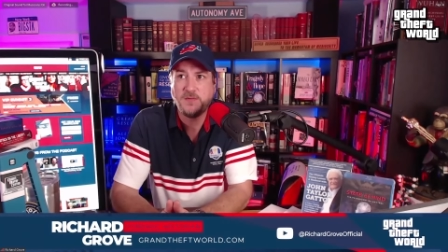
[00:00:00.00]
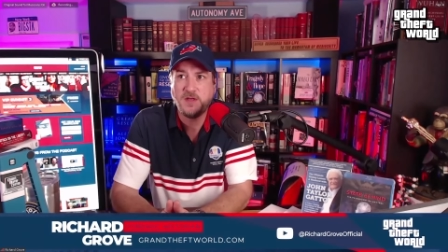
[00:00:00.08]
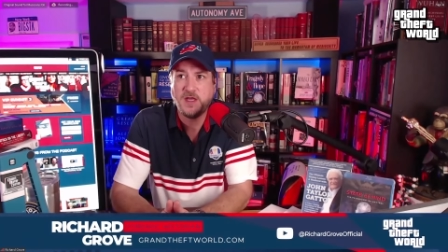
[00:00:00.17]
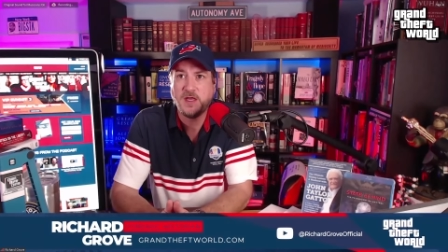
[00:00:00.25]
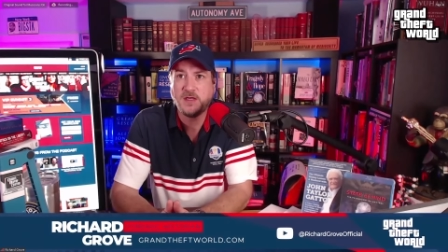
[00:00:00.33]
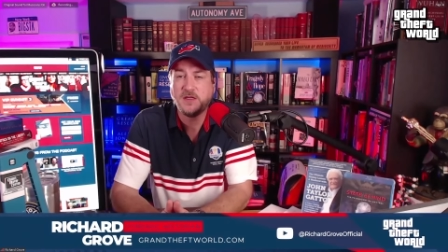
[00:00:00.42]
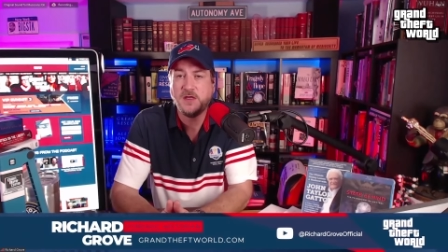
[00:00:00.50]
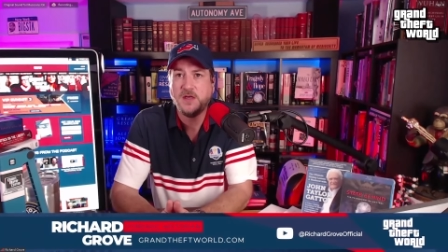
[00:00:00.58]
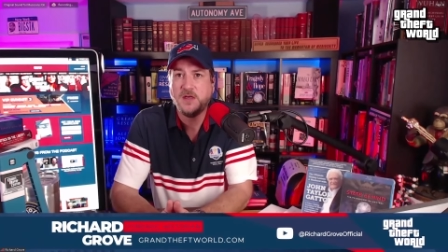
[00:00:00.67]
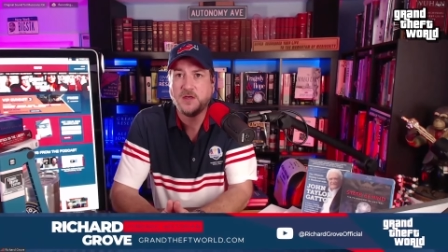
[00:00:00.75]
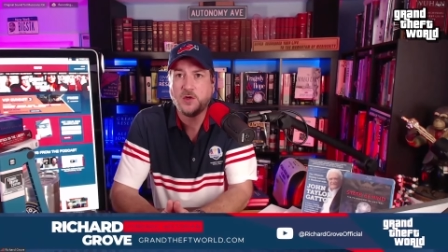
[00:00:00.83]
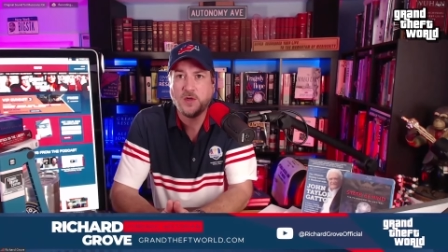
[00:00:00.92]
You can't
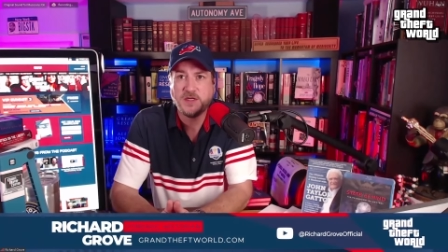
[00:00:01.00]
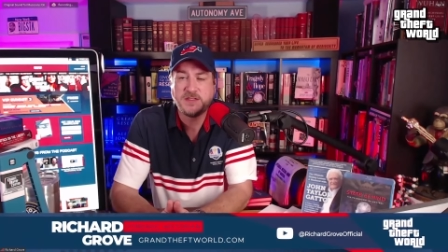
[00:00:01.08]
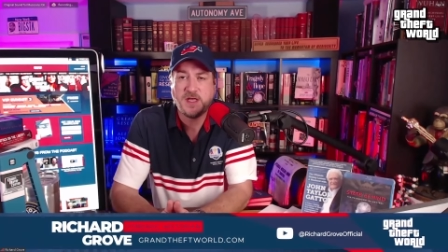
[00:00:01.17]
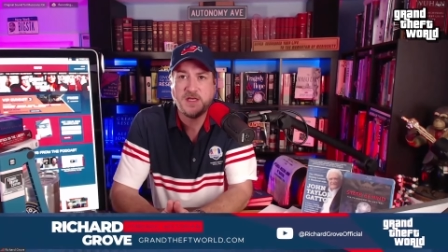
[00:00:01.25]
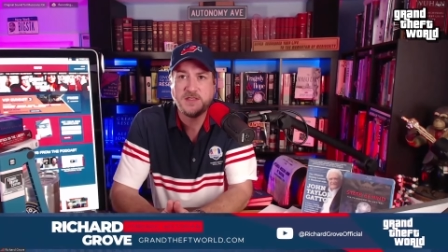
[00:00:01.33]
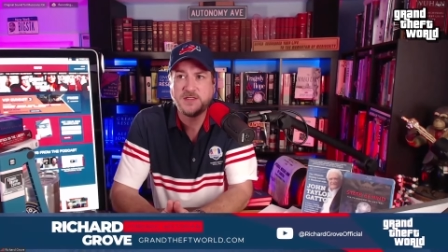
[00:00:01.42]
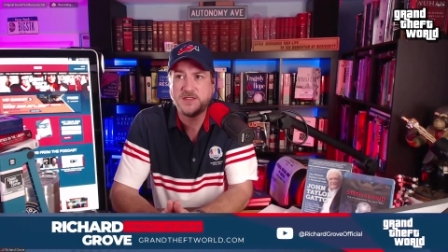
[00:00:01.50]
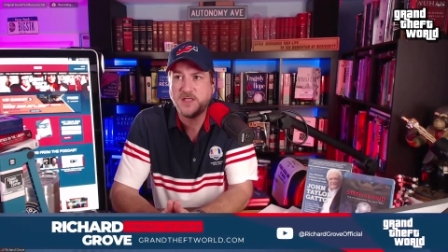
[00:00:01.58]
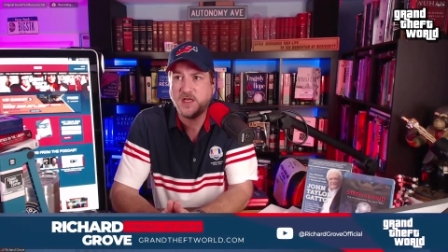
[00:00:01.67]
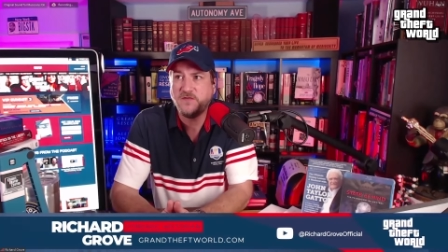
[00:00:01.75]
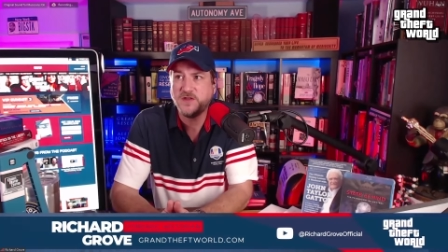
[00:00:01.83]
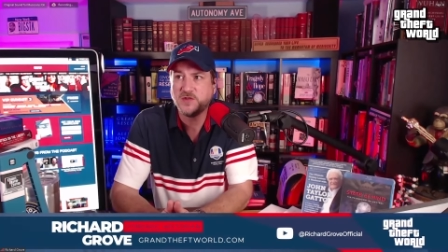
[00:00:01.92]
criticize the
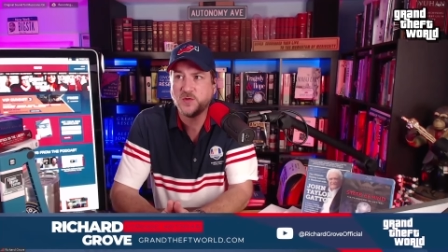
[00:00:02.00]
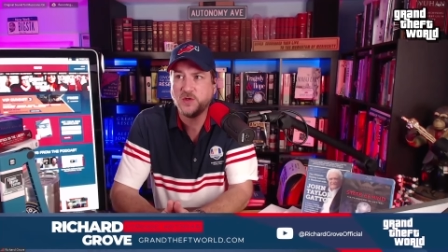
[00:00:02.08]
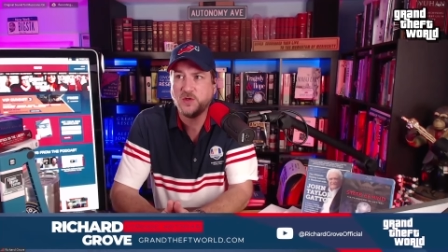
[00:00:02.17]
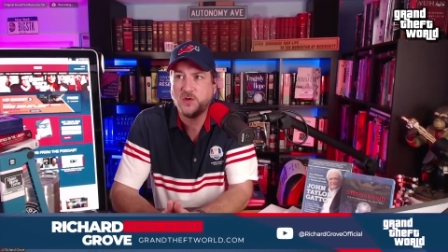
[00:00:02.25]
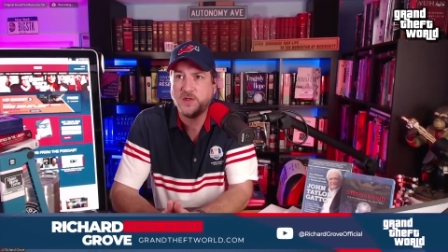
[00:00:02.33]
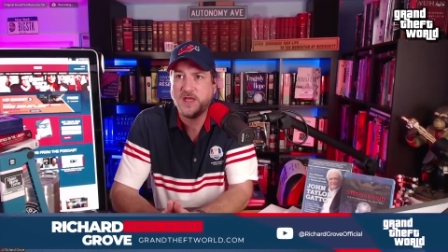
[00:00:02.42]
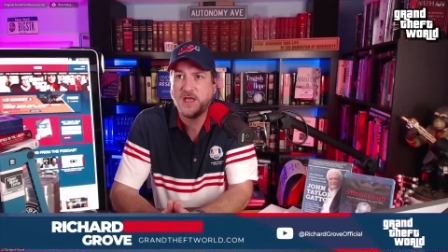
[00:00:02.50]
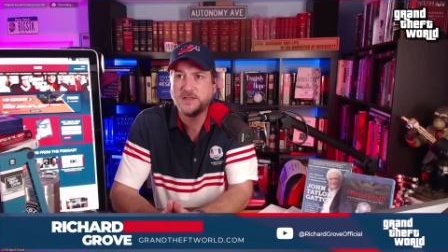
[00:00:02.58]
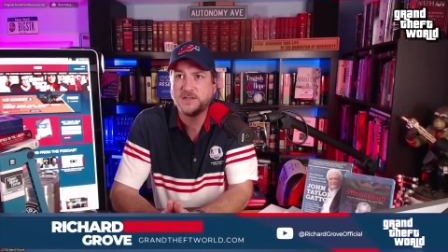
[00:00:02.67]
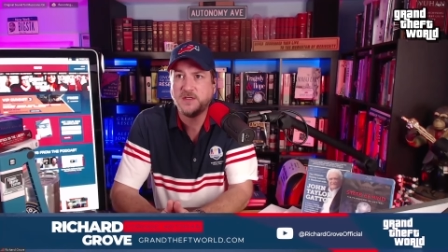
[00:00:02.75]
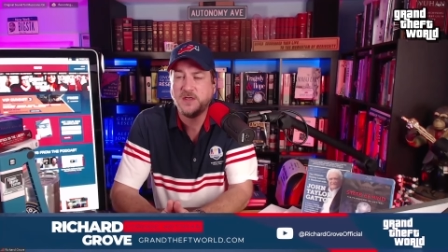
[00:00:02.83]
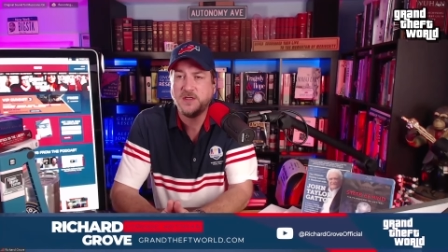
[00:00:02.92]
state of Israel, and
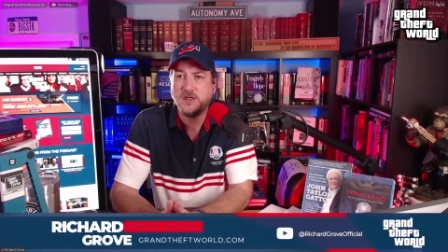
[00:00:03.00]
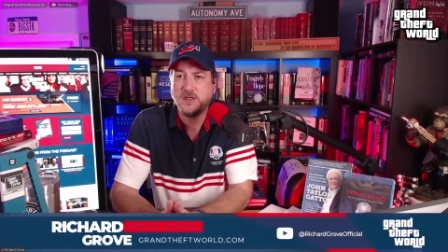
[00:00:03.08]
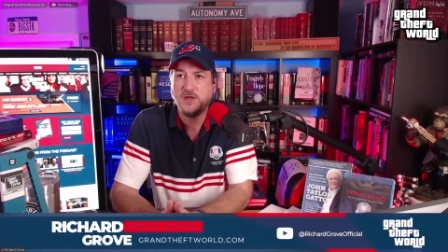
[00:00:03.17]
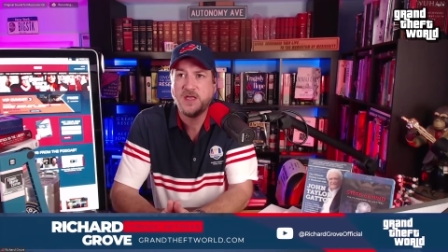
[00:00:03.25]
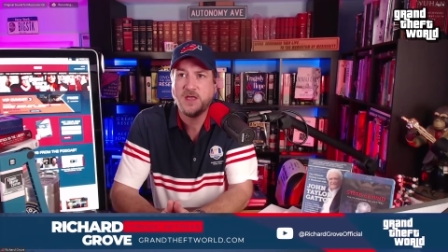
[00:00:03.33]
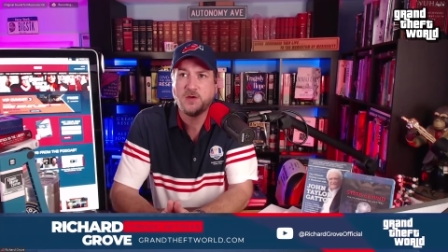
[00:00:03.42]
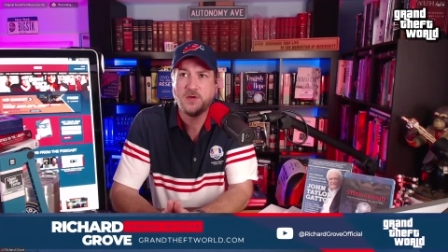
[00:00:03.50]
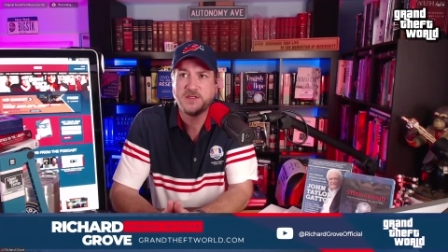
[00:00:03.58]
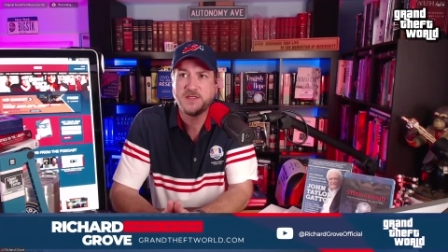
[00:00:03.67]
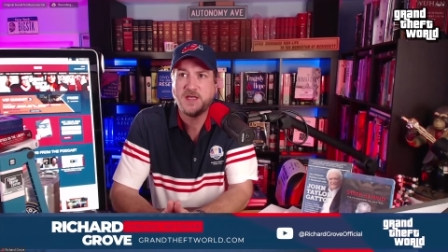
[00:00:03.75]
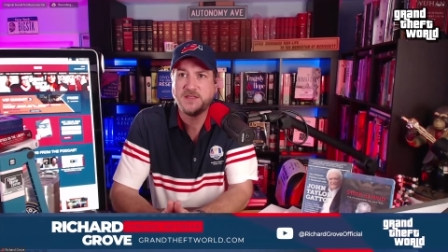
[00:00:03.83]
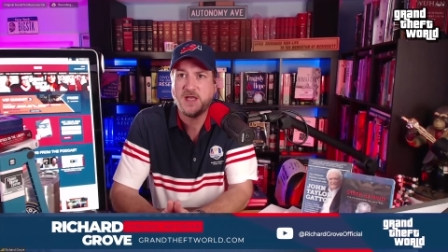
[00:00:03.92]
that you can't
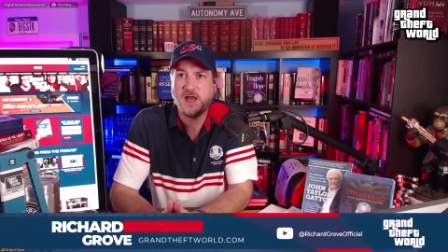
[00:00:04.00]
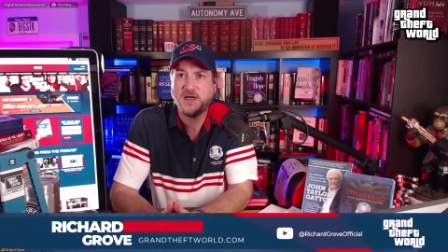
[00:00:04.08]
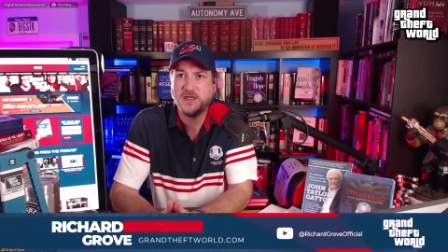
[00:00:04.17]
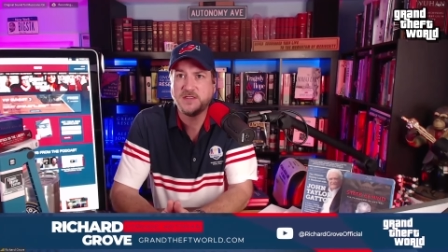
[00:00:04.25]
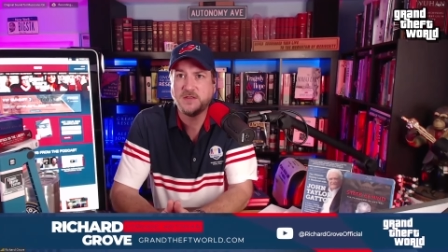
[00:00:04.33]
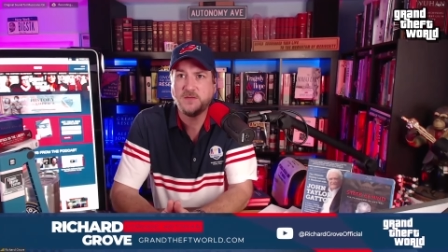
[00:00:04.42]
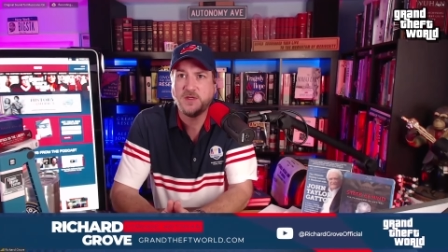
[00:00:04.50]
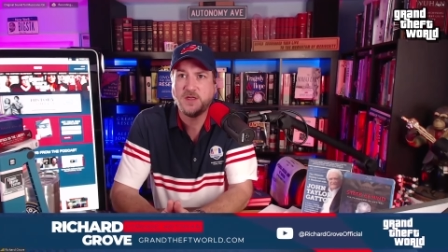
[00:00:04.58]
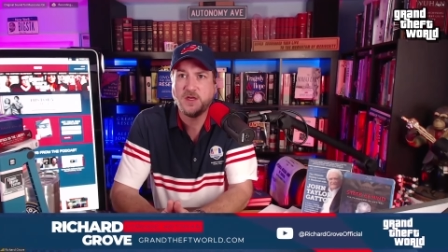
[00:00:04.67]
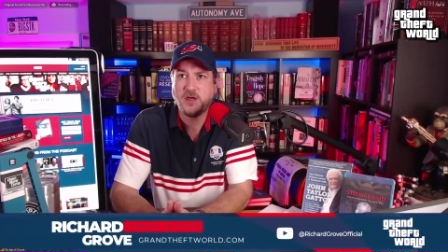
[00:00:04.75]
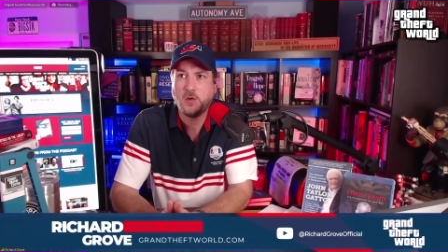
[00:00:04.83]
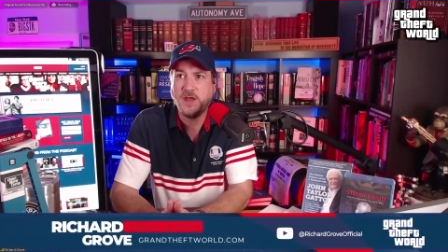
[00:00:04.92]
criticize Zionism, and
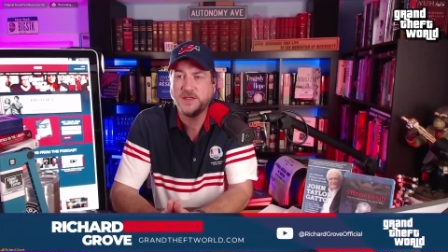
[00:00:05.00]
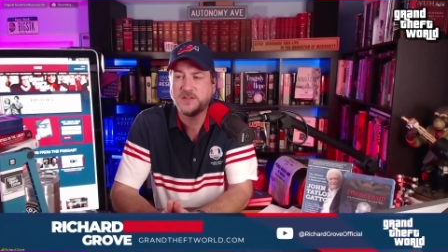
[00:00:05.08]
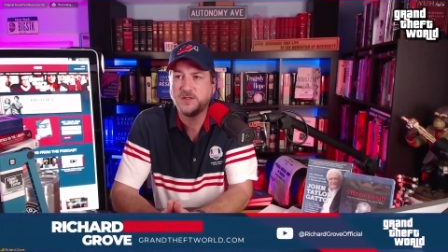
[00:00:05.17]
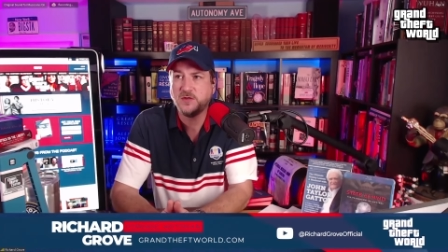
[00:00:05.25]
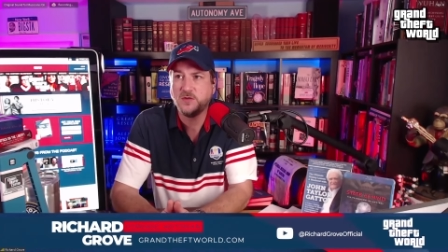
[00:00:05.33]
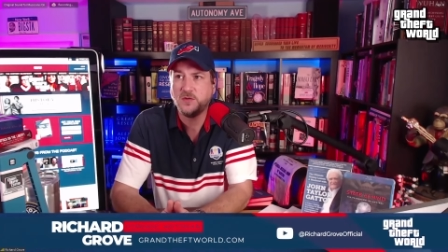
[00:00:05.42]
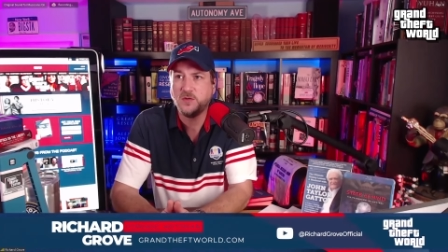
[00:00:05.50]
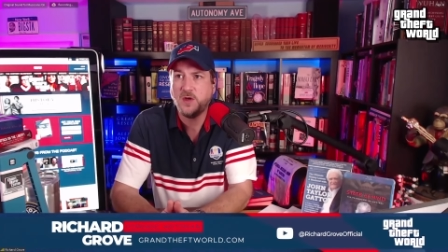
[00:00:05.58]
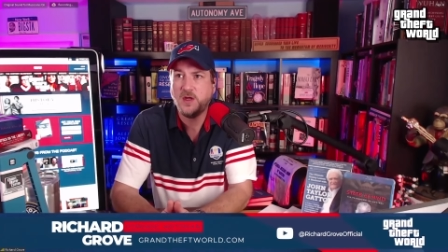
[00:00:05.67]
it equates to